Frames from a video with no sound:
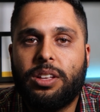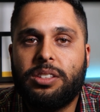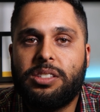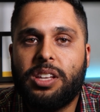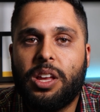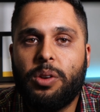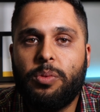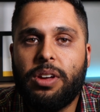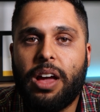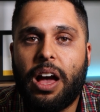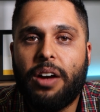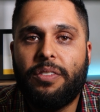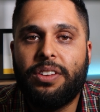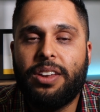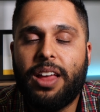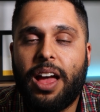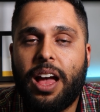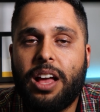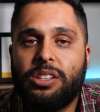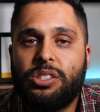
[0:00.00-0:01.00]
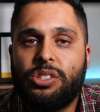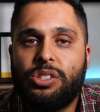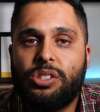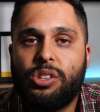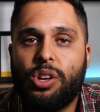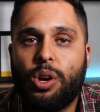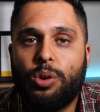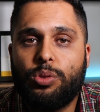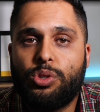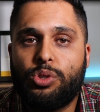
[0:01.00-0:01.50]
let's say we have an
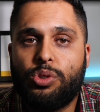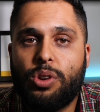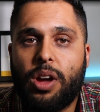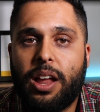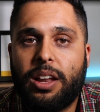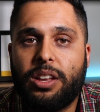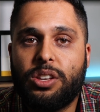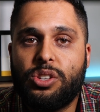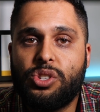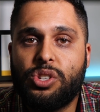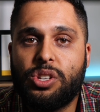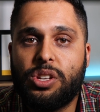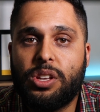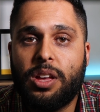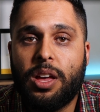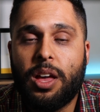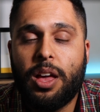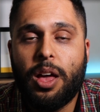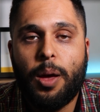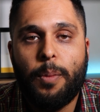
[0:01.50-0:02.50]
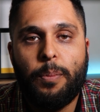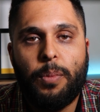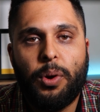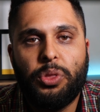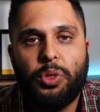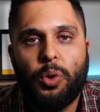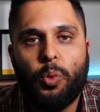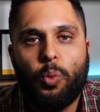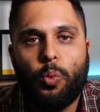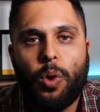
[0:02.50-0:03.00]
SEO strategy,
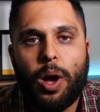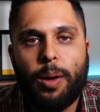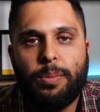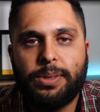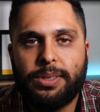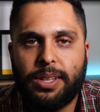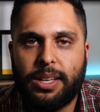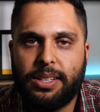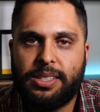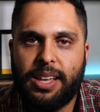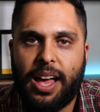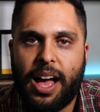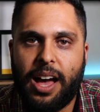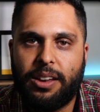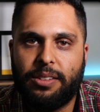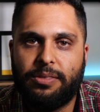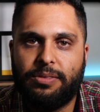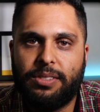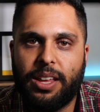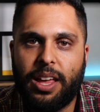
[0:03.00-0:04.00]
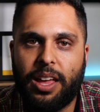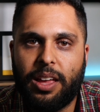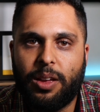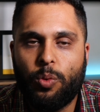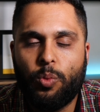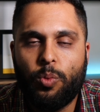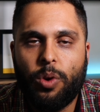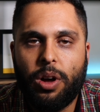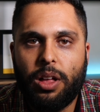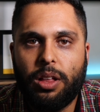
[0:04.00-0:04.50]
but the website's out of
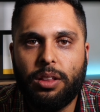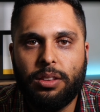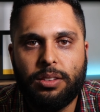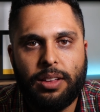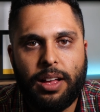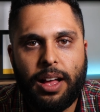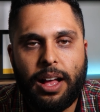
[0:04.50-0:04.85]
date. Well,